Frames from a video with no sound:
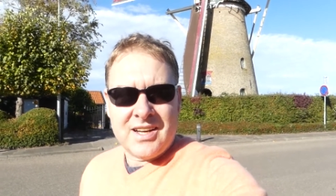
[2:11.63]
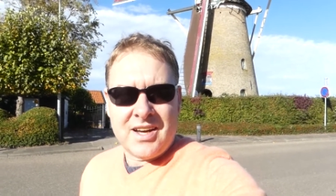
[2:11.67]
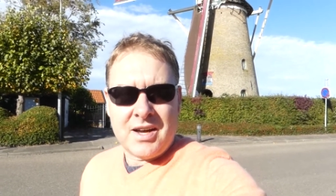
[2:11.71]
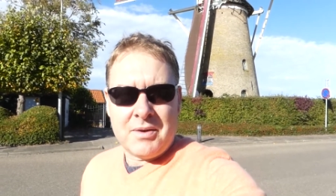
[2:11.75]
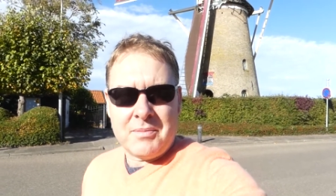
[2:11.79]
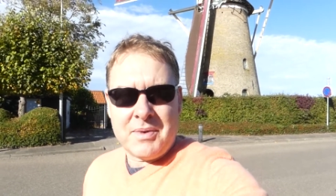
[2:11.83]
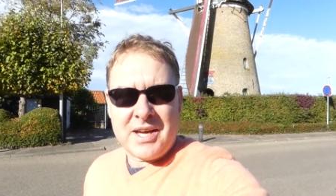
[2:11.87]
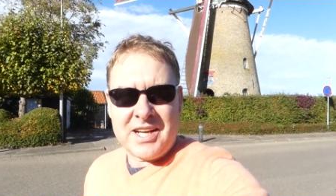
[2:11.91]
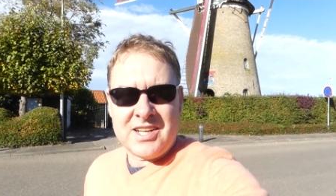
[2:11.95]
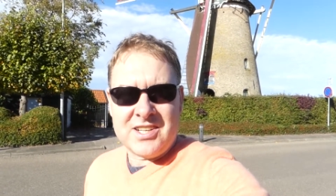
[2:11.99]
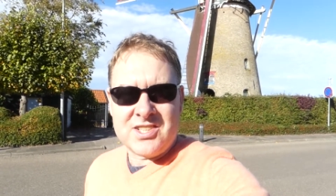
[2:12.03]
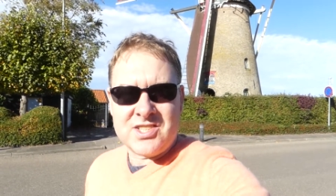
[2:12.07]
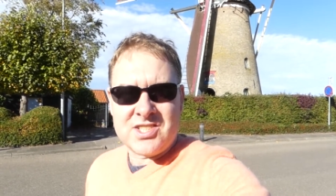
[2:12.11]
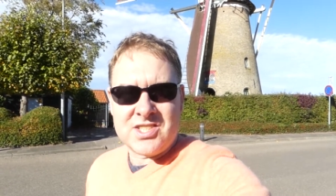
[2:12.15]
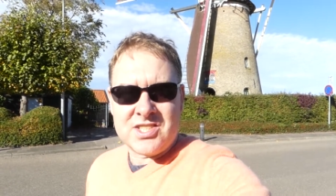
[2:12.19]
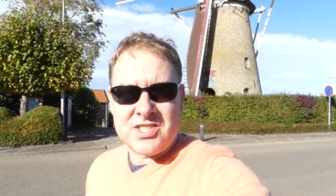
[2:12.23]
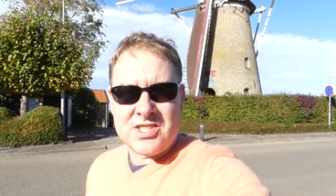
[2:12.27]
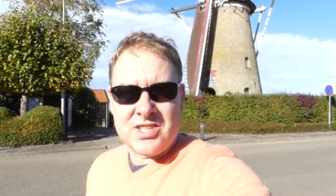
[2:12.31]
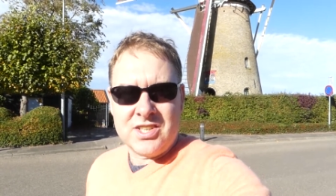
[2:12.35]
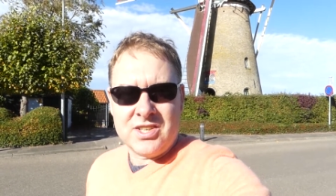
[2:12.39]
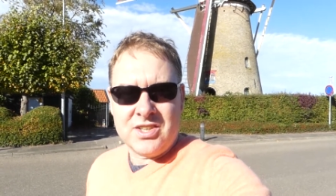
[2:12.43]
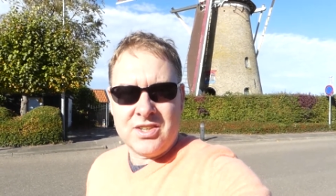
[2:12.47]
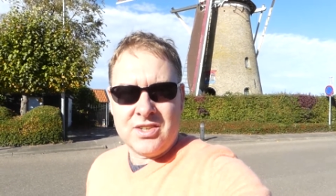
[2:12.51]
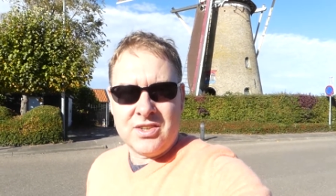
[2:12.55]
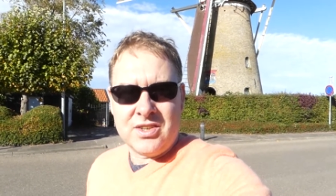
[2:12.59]
I managed
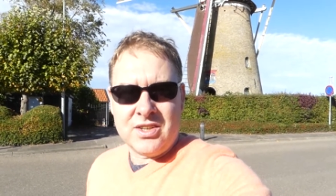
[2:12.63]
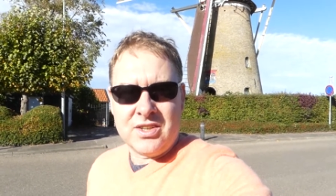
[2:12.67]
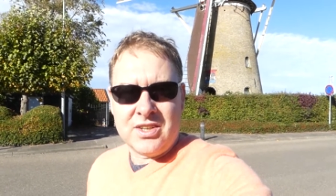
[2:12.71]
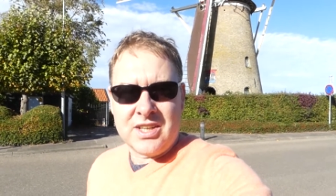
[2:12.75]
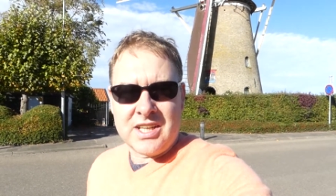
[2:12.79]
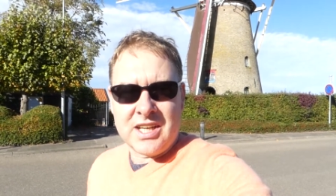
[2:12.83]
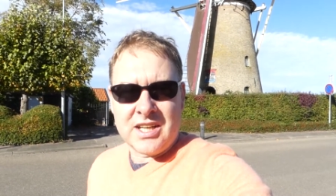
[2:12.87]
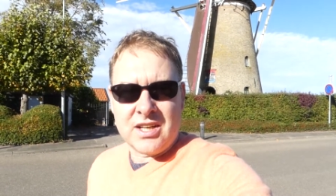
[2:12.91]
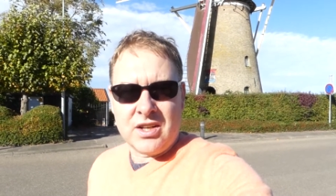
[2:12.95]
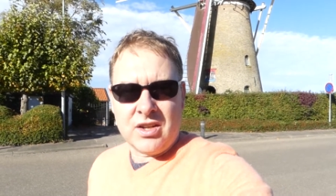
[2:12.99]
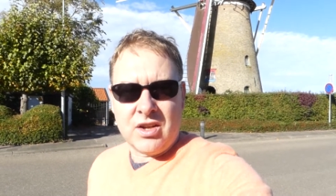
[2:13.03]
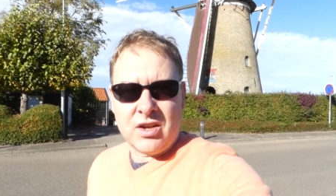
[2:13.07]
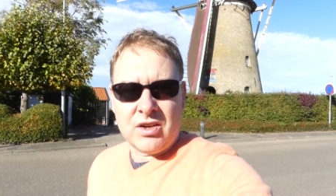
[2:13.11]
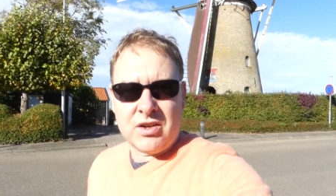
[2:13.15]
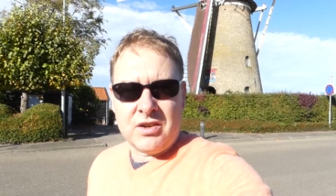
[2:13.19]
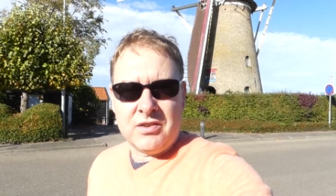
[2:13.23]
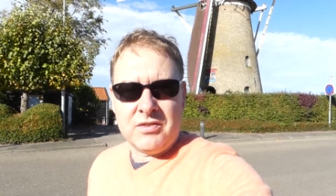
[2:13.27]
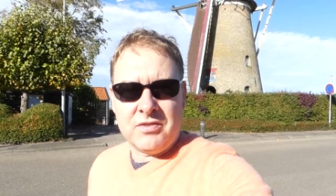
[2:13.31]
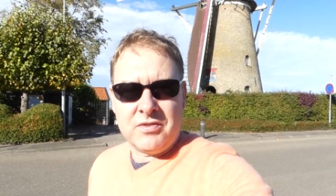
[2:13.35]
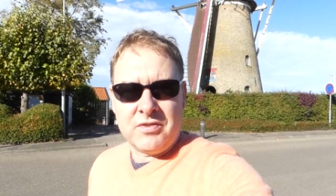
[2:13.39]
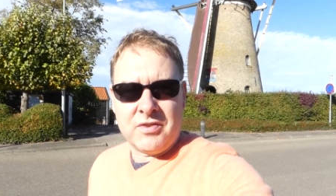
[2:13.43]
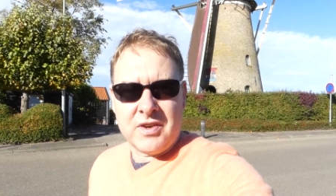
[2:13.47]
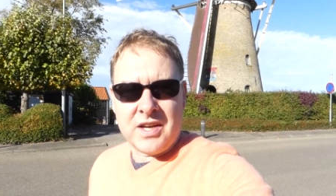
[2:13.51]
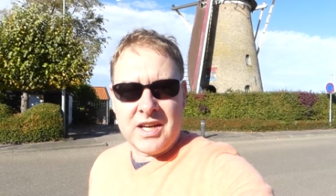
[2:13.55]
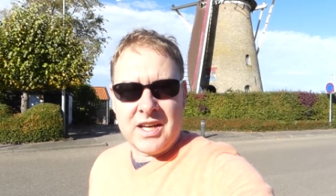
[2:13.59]
to get a lot
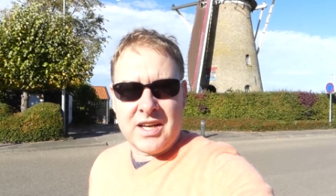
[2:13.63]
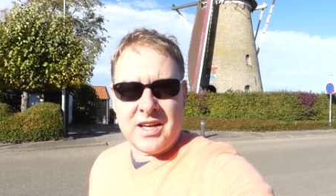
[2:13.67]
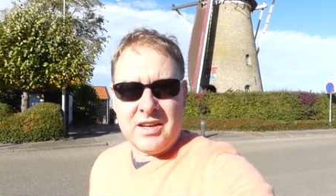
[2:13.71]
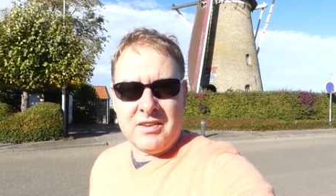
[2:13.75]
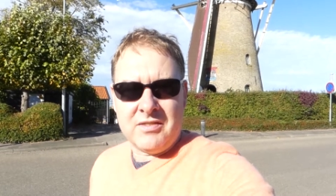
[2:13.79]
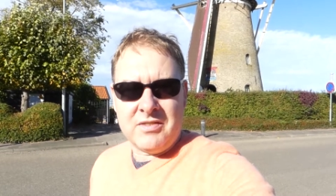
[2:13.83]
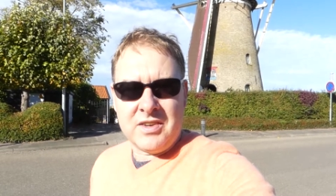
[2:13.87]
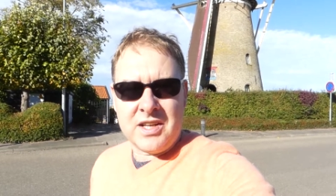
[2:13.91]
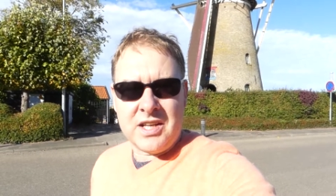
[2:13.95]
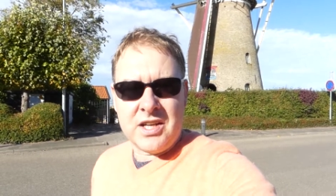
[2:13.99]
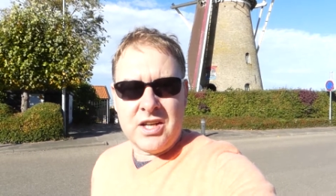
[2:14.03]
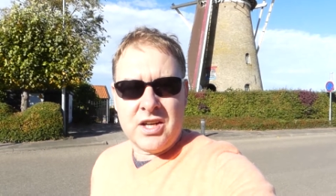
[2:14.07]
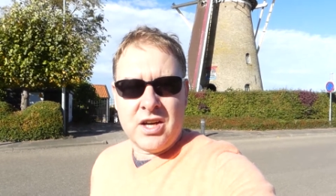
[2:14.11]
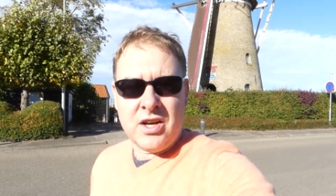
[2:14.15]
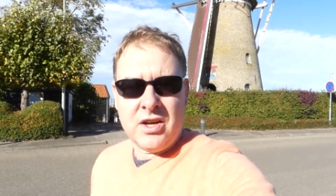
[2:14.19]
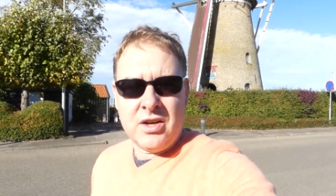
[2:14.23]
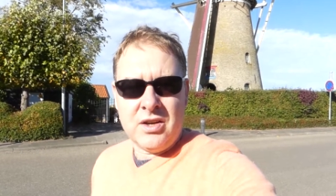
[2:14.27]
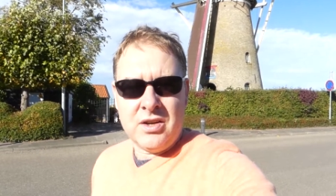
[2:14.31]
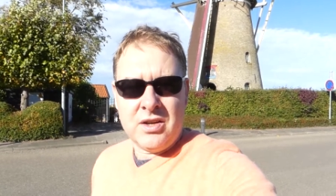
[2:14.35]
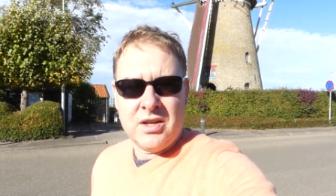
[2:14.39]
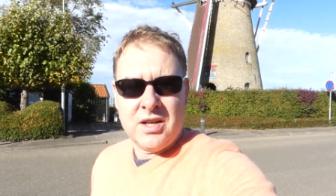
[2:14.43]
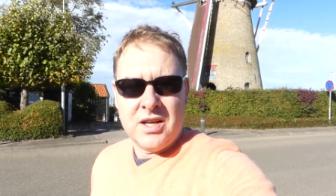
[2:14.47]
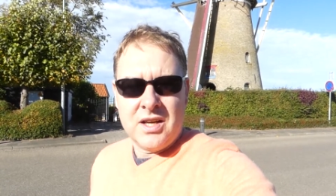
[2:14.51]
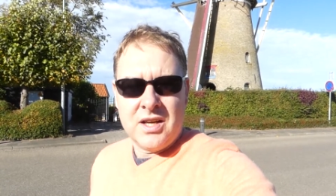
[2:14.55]
of video,